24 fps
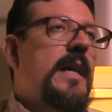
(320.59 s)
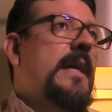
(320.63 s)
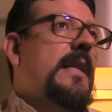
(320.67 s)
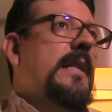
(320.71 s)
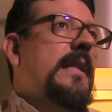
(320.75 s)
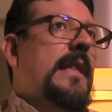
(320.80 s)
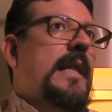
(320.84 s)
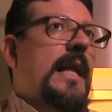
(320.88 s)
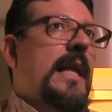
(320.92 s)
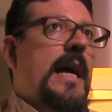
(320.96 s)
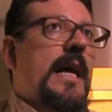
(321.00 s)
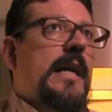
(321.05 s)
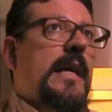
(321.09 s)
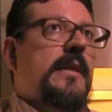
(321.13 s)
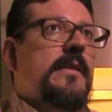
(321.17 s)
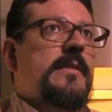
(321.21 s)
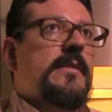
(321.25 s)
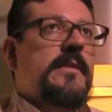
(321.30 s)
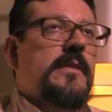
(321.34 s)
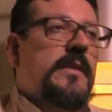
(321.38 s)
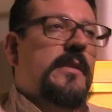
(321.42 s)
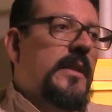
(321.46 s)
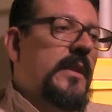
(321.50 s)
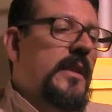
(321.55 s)
like
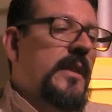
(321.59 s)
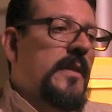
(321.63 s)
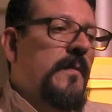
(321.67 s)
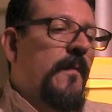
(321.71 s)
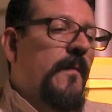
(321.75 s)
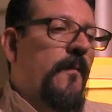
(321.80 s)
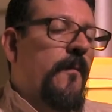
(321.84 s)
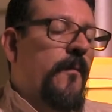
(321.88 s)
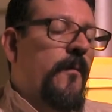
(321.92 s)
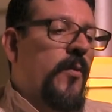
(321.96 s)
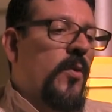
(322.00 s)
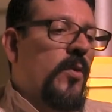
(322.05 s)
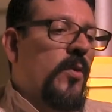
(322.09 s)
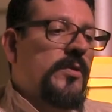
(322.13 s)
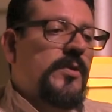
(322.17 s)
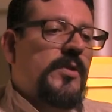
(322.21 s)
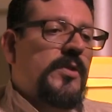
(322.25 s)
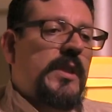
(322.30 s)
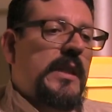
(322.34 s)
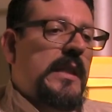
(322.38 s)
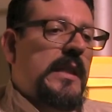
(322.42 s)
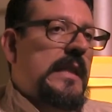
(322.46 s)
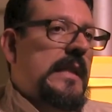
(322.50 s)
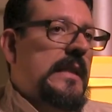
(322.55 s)
the
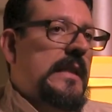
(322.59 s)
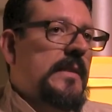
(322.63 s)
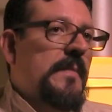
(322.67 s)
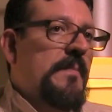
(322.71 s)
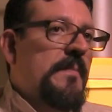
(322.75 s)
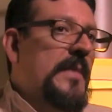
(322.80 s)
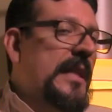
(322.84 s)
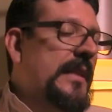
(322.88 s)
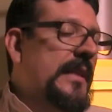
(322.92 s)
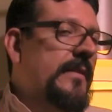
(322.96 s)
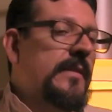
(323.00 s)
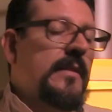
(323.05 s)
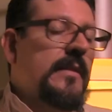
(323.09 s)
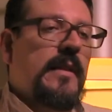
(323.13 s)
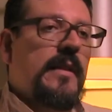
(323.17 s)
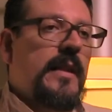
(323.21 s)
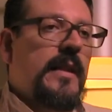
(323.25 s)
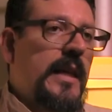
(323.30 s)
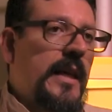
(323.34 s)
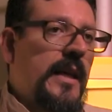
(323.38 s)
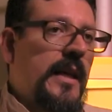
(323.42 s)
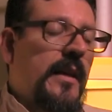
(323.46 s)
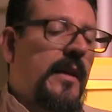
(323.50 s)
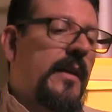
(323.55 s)
Fortean missing
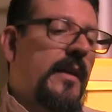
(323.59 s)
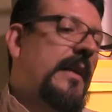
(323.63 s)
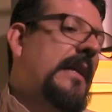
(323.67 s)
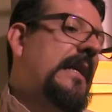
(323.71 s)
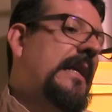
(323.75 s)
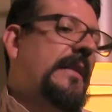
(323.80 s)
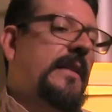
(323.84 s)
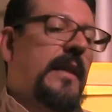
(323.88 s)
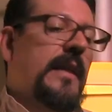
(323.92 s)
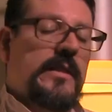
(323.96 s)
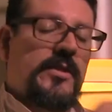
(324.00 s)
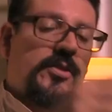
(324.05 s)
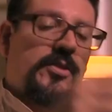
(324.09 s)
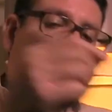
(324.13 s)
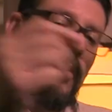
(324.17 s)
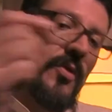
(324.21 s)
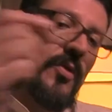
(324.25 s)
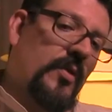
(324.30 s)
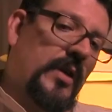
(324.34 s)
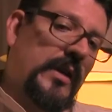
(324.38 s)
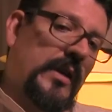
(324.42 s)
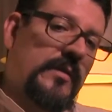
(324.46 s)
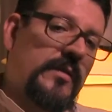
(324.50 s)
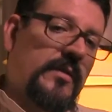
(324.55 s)
link that
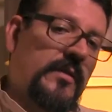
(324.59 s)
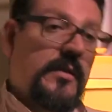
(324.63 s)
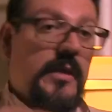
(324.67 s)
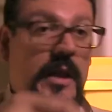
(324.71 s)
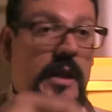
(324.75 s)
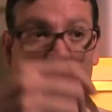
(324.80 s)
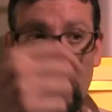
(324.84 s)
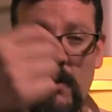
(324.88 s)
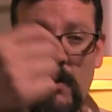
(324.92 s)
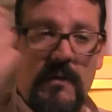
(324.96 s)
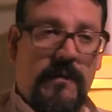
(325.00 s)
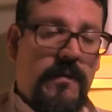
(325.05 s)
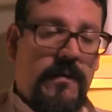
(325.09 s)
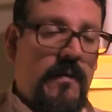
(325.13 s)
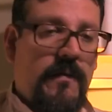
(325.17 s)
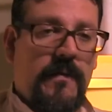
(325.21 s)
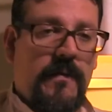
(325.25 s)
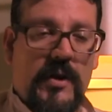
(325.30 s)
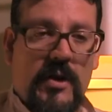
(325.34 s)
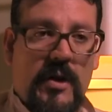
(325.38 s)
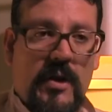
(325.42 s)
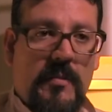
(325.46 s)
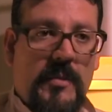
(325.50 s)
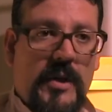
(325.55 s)
joins the UFO
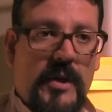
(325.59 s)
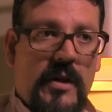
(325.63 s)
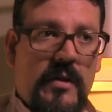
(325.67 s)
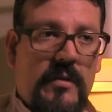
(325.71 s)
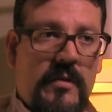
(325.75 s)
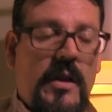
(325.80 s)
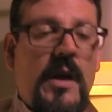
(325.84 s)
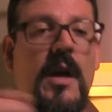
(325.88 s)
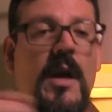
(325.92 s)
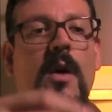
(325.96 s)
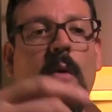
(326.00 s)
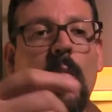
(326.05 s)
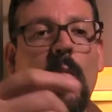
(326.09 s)
phenomenon